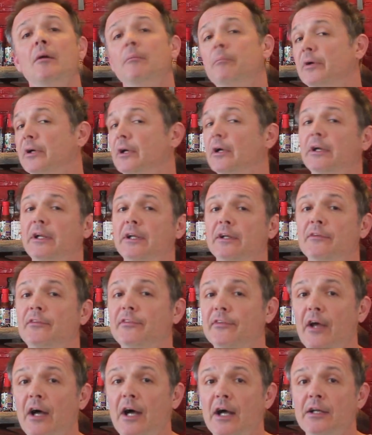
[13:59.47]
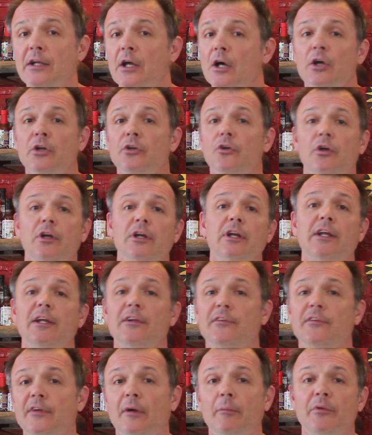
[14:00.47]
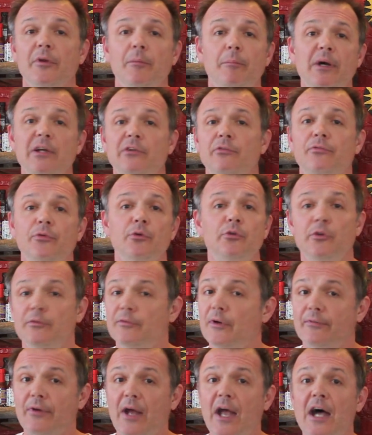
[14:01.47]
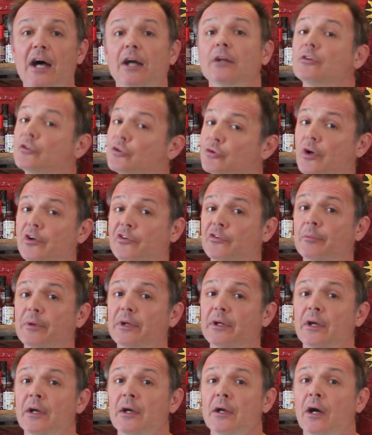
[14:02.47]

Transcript: but on the inside, you're going to get of the best food you've ever had. Trust me.